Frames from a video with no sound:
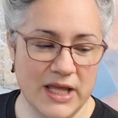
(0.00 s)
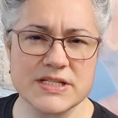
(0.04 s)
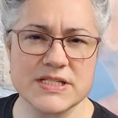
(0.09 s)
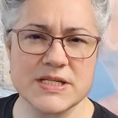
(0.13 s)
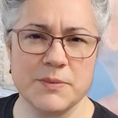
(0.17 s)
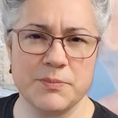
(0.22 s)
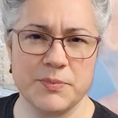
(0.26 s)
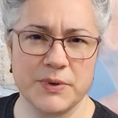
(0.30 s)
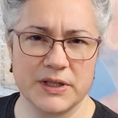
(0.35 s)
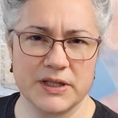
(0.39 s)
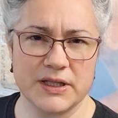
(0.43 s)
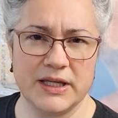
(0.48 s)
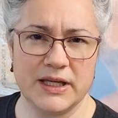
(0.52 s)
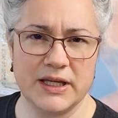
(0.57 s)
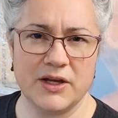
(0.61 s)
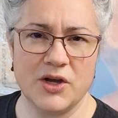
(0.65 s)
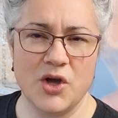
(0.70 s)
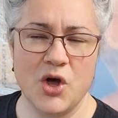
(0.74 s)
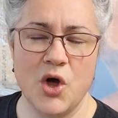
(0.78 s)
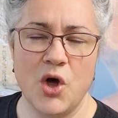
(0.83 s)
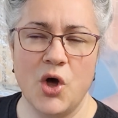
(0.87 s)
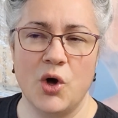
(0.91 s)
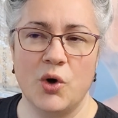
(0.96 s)
Typically
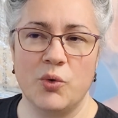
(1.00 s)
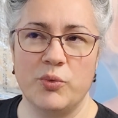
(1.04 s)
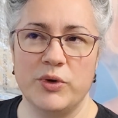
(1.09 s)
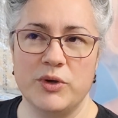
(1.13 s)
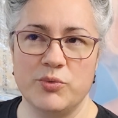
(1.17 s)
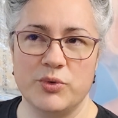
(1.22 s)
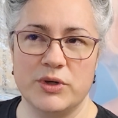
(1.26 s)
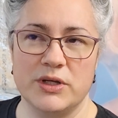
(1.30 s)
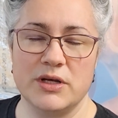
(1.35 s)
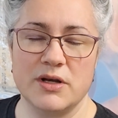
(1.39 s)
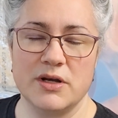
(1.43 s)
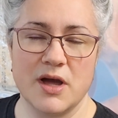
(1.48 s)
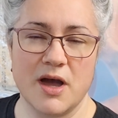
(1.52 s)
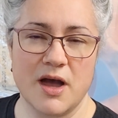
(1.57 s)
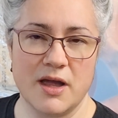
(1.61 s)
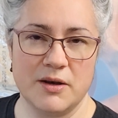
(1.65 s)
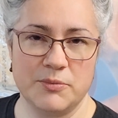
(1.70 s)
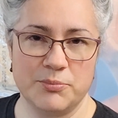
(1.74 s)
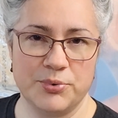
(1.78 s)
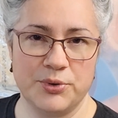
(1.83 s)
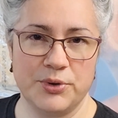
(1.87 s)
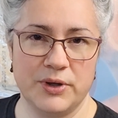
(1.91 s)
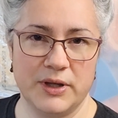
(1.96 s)
we would
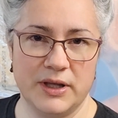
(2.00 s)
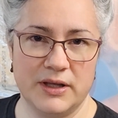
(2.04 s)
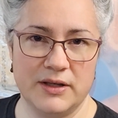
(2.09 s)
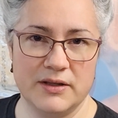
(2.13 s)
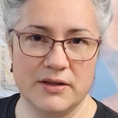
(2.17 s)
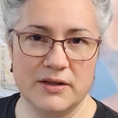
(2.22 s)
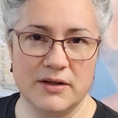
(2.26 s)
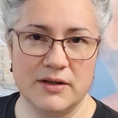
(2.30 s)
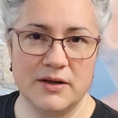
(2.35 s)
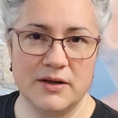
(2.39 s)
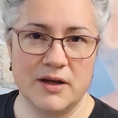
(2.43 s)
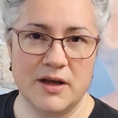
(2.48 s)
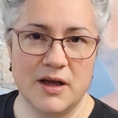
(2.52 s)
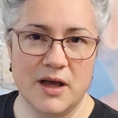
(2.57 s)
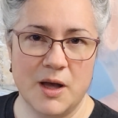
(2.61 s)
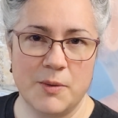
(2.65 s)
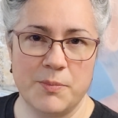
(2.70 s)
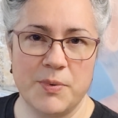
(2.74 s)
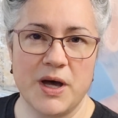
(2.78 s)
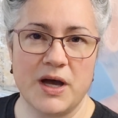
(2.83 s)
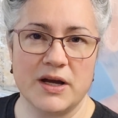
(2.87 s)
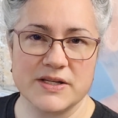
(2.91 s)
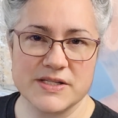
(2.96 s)
not put
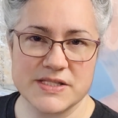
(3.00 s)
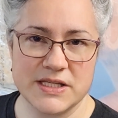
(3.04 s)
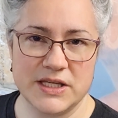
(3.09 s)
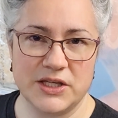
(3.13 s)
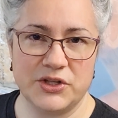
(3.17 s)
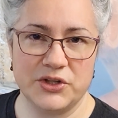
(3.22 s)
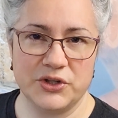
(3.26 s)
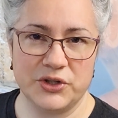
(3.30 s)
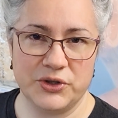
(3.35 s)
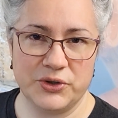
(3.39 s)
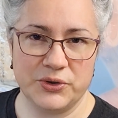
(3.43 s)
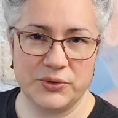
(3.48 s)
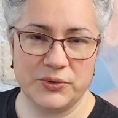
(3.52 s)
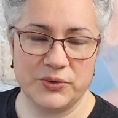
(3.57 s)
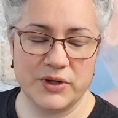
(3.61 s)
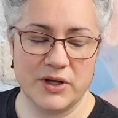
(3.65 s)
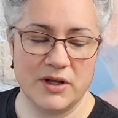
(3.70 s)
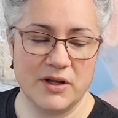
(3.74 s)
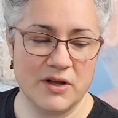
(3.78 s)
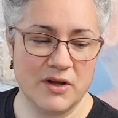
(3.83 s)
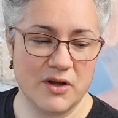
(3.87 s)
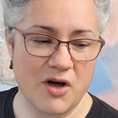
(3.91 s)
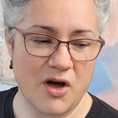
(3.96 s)
epoxy glue
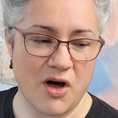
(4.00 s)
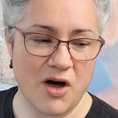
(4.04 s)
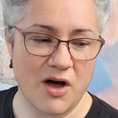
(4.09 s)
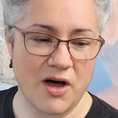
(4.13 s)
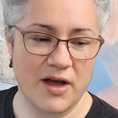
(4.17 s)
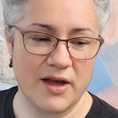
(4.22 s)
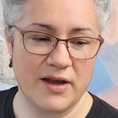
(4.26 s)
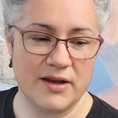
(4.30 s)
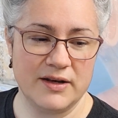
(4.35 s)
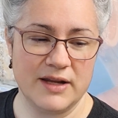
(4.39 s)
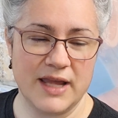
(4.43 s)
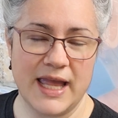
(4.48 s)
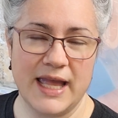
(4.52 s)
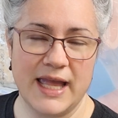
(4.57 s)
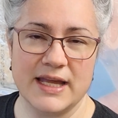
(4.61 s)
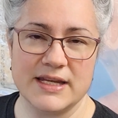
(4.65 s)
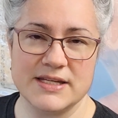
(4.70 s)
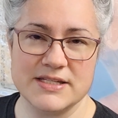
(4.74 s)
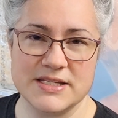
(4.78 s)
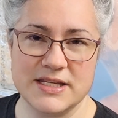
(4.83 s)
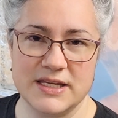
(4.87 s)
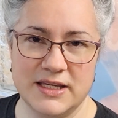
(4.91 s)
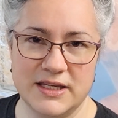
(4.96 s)
on
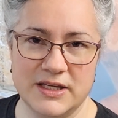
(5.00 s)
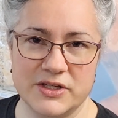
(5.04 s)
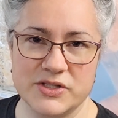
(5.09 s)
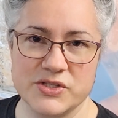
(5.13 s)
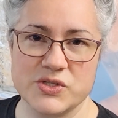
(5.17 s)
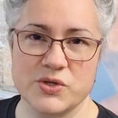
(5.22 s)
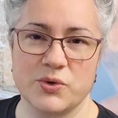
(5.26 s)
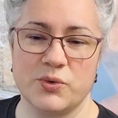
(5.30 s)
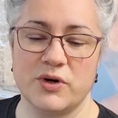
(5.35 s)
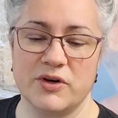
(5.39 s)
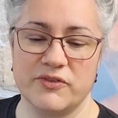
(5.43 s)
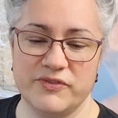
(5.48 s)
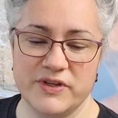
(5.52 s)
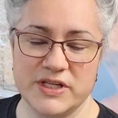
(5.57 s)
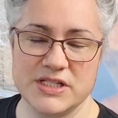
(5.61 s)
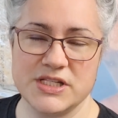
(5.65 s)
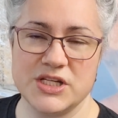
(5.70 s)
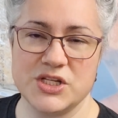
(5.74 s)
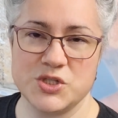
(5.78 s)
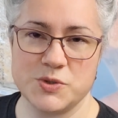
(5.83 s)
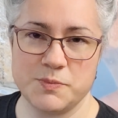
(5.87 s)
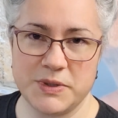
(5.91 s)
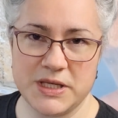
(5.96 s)
antiques or
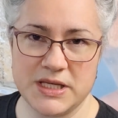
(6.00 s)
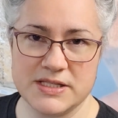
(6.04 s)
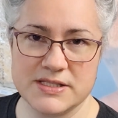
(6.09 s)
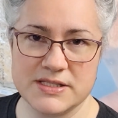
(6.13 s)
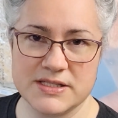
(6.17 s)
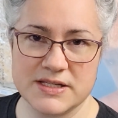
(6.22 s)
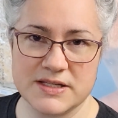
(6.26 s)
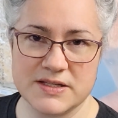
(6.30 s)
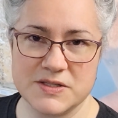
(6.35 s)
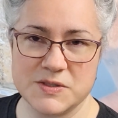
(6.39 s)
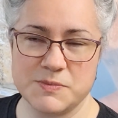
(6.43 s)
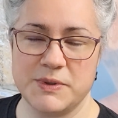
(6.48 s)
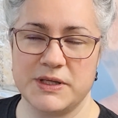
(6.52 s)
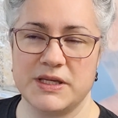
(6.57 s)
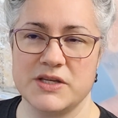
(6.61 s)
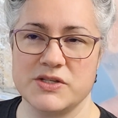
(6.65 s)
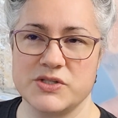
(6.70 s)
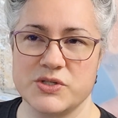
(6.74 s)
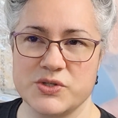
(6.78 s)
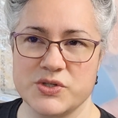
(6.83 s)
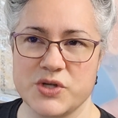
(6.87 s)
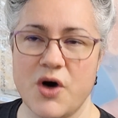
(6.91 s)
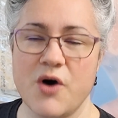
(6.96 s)
vintage pieces because
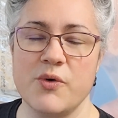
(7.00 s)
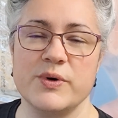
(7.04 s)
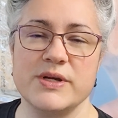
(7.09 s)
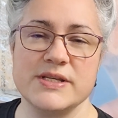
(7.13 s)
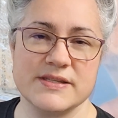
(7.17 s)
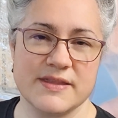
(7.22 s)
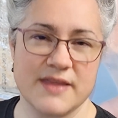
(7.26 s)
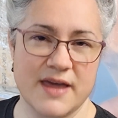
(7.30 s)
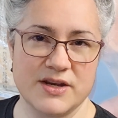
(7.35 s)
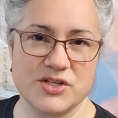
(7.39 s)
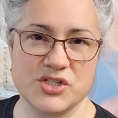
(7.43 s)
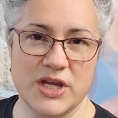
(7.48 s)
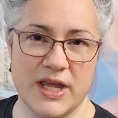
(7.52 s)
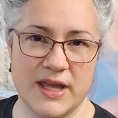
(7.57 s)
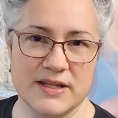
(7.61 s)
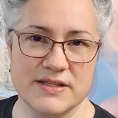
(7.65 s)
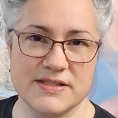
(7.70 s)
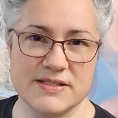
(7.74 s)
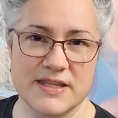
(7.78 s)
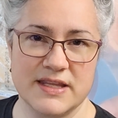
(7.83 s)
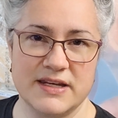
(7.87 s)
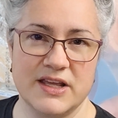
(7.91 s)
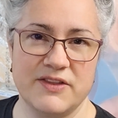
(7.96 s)
there's always that
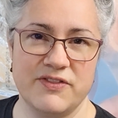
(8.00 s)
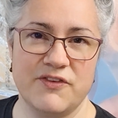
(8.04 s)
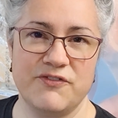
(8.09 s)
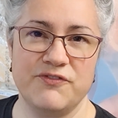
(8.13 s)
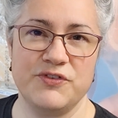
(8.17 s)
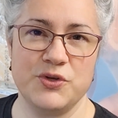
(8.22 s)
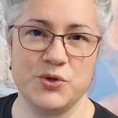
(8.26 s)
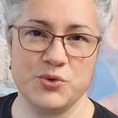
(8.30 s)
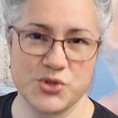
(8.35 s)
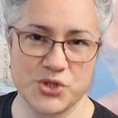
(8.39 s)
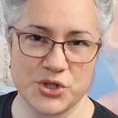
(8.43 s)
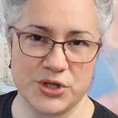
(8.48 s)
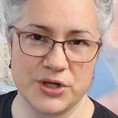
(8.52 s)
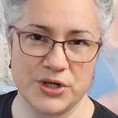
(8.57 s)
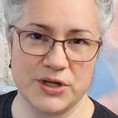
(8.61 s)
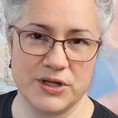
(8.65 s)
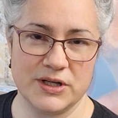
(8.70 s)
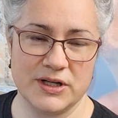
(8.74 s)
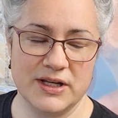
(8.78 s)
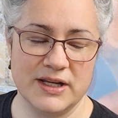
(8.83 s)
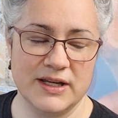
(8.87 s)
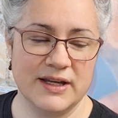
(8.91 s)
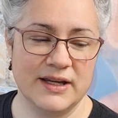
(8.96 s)
chance that in the future